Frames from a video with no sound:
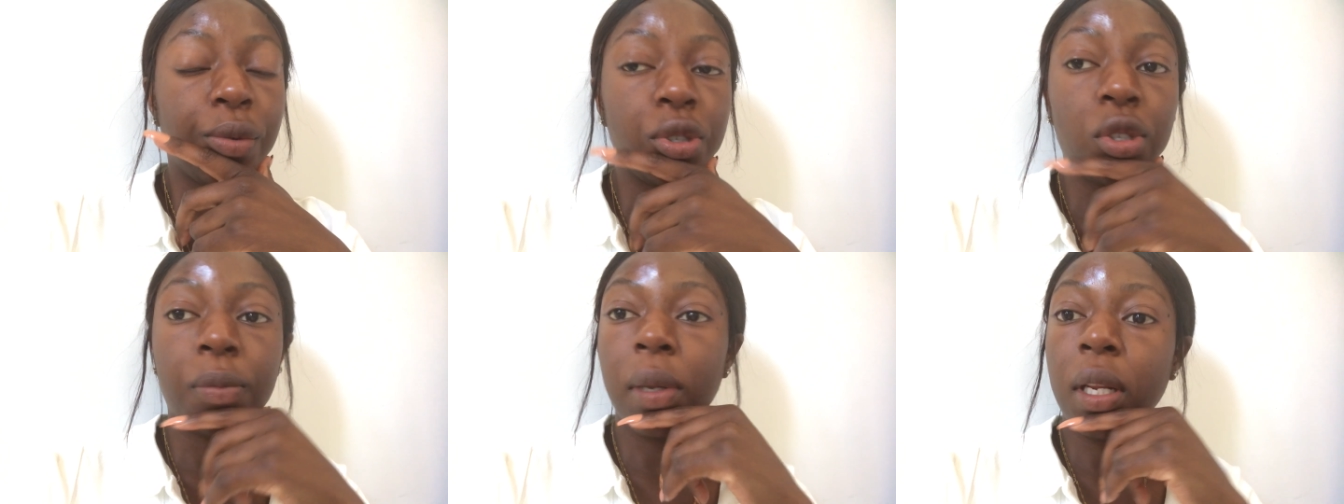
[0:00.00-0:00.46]
We
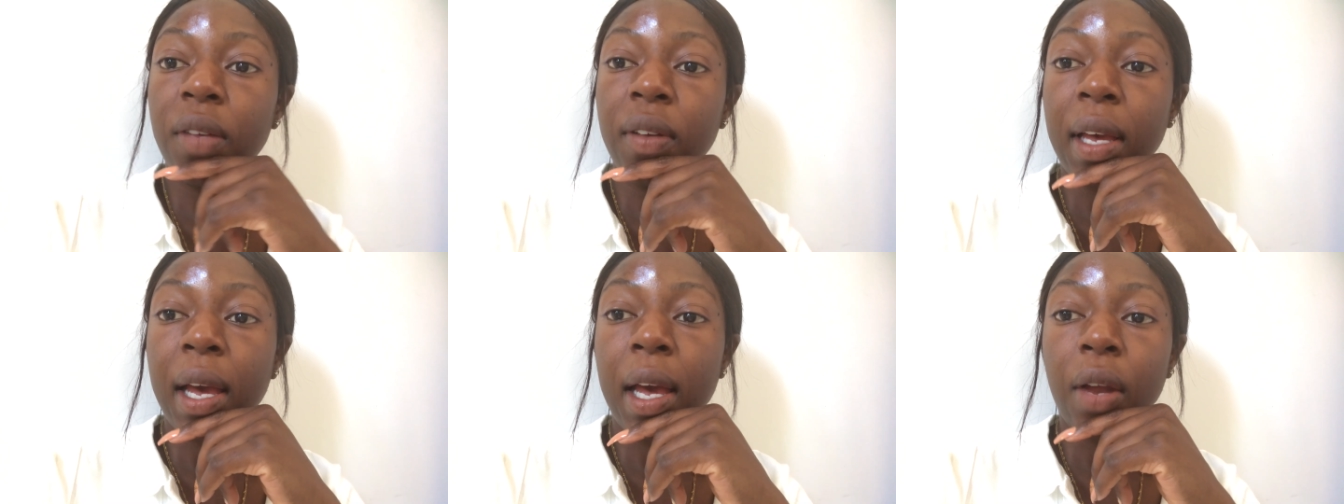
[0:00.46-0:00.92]
should be
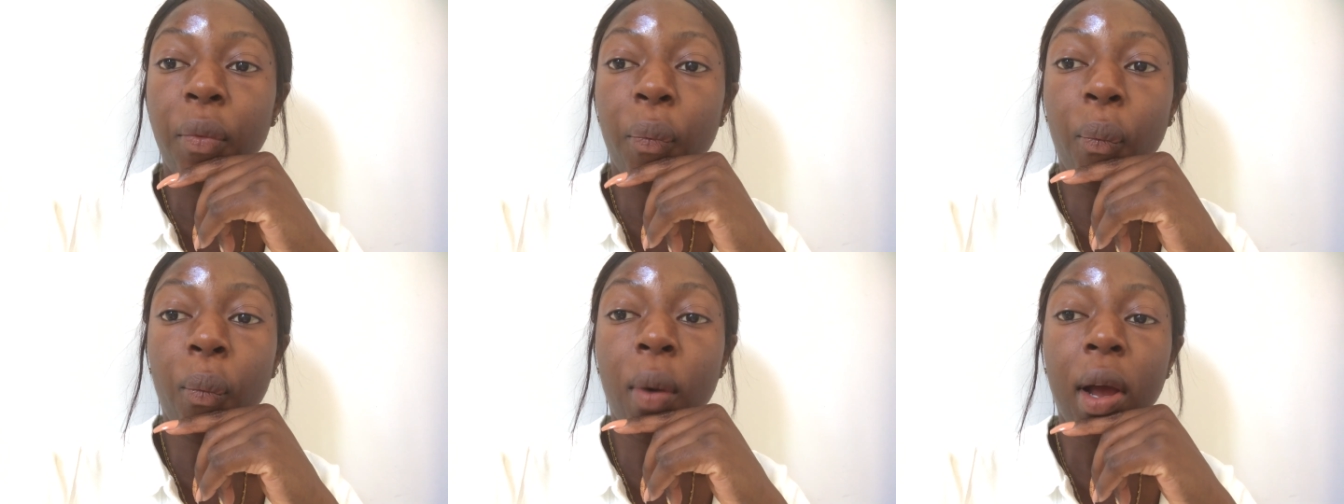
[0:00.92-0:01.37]
leaving at
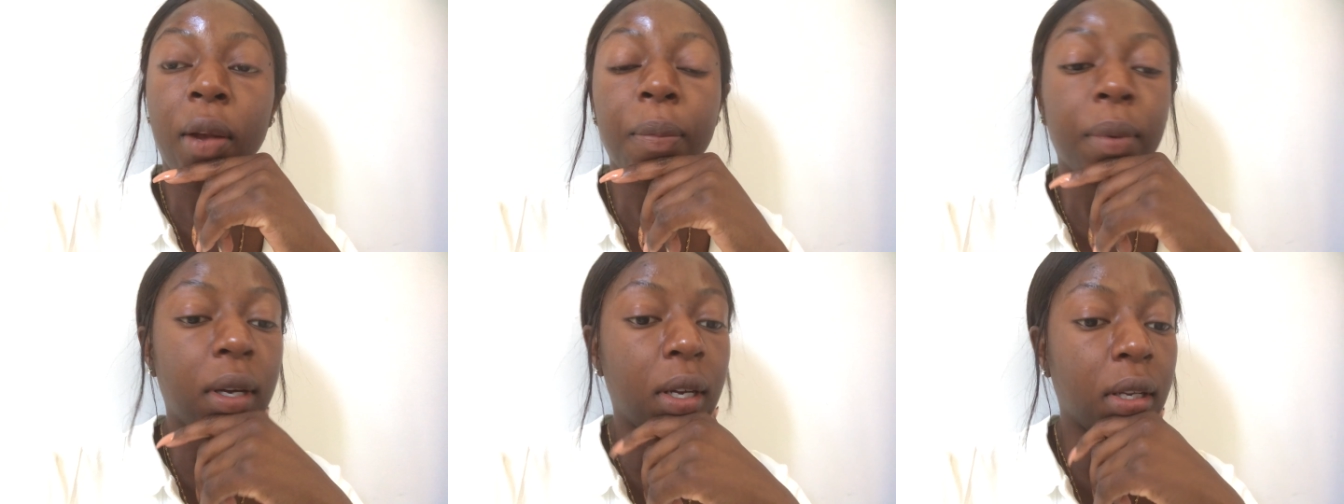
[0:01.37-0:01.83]
one
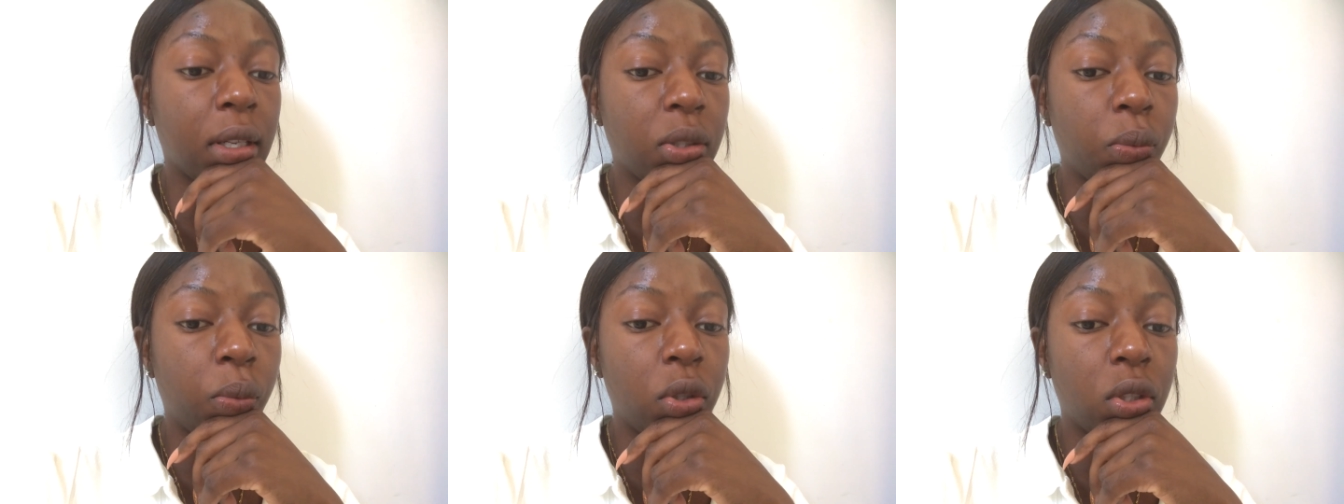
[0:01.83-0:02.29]

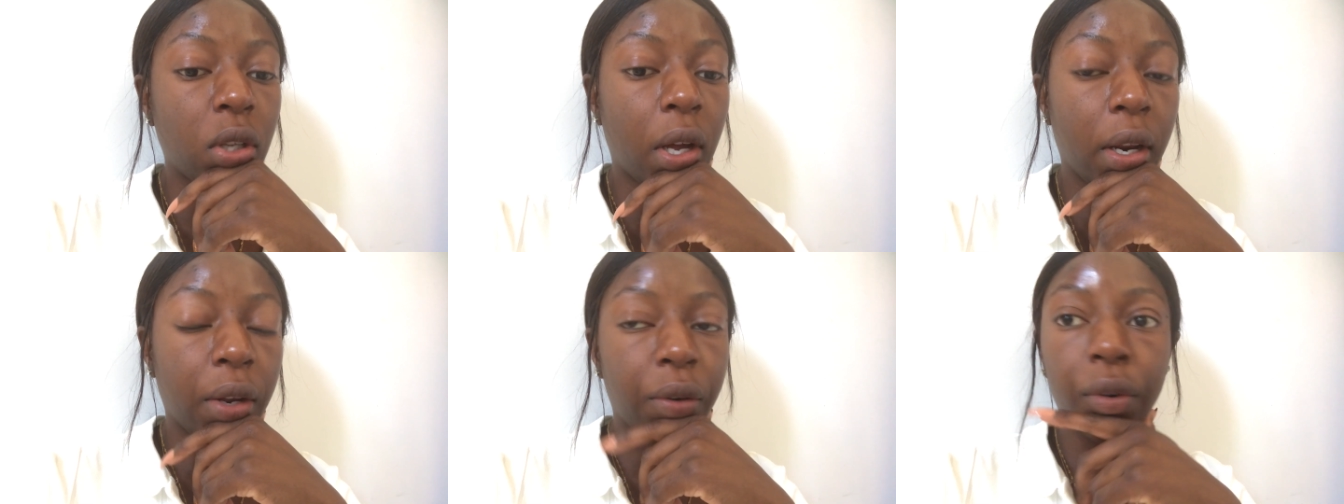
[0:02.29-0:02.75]
because we
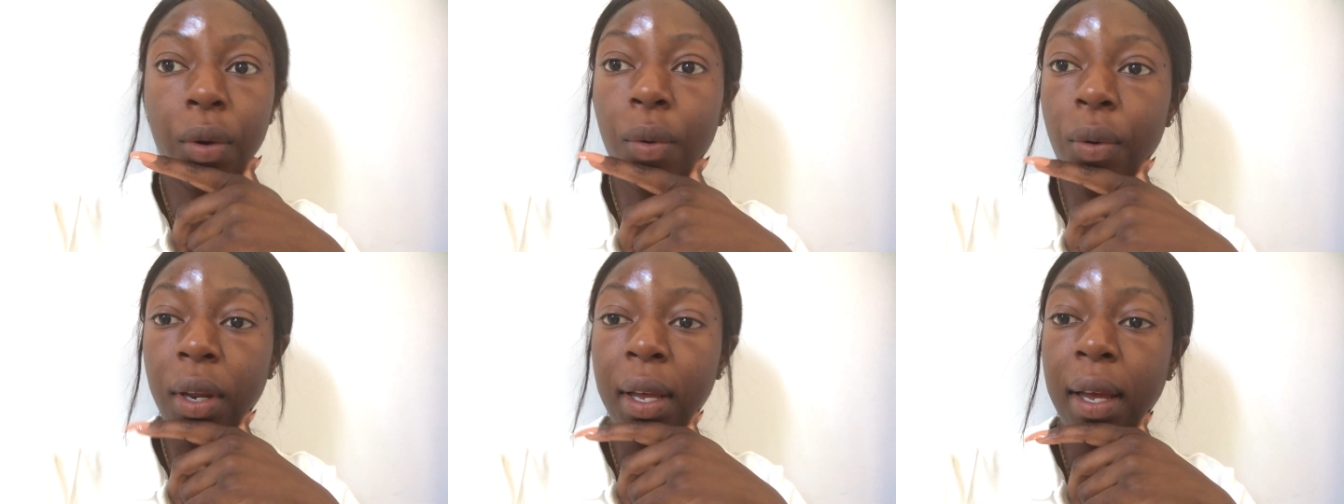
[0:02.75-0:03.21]
started
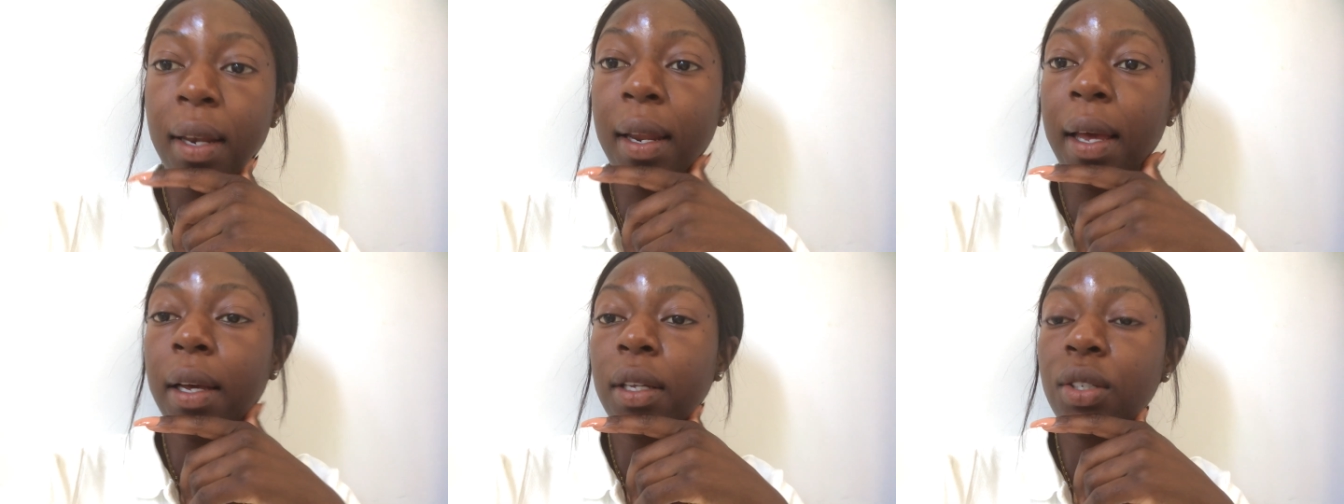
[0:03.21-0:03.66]
recording at
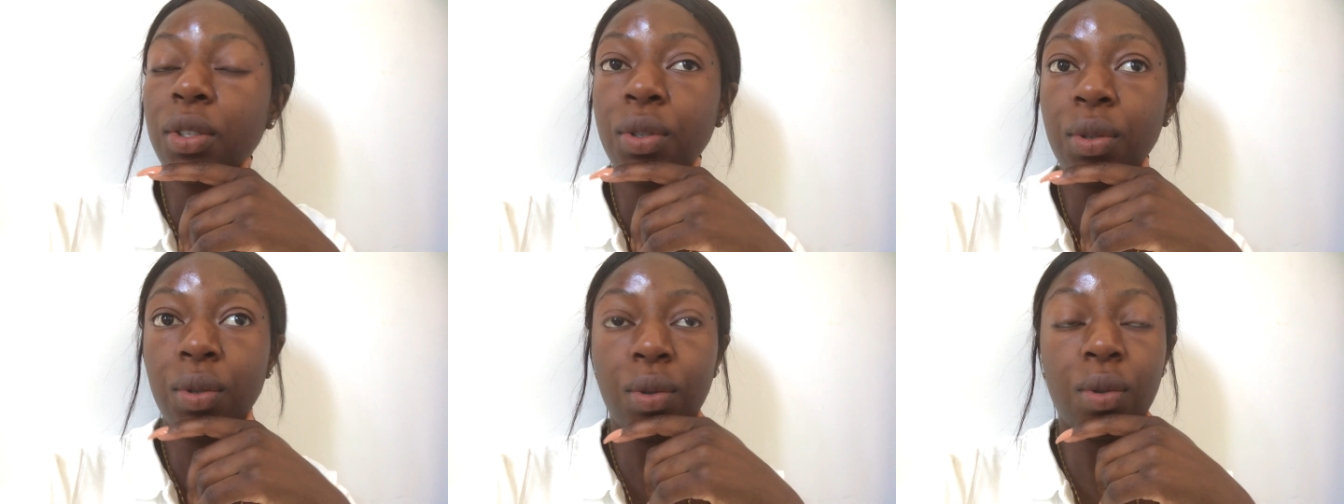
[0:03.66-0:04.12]
like
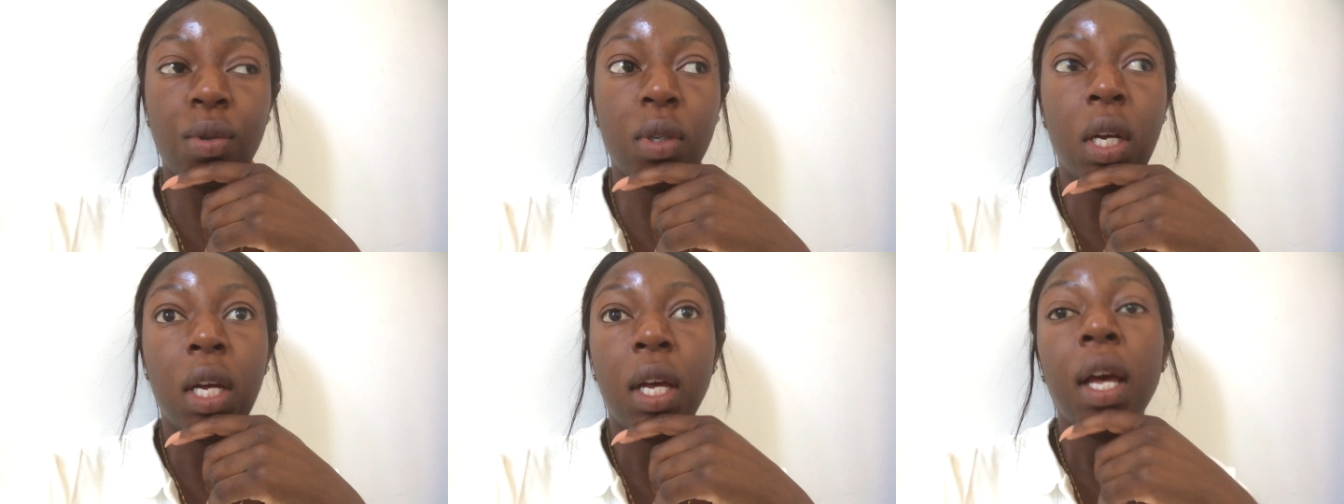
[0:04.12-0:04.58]
two